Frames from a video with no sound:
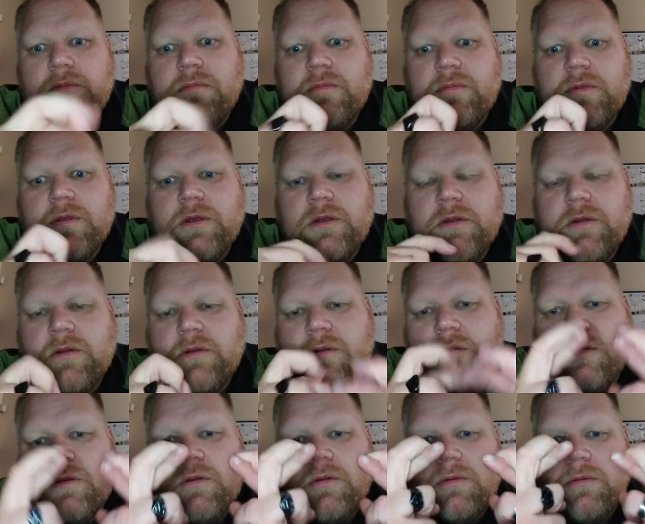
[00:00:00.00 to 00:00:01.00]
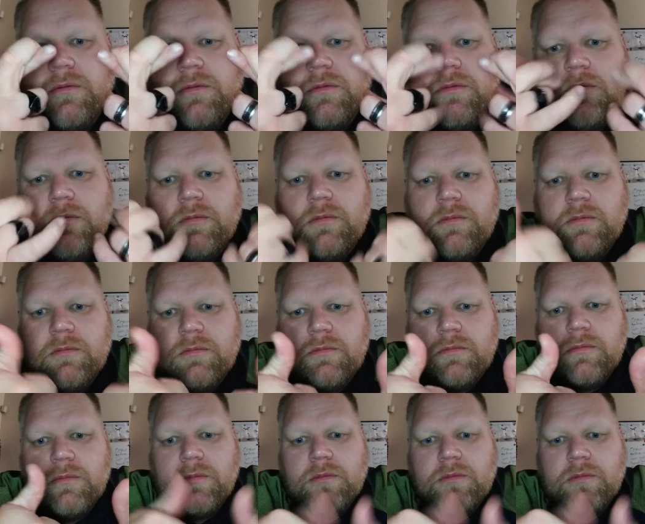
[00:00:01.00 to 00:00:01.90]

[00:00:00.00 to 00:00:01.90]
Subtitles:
Nothing is said.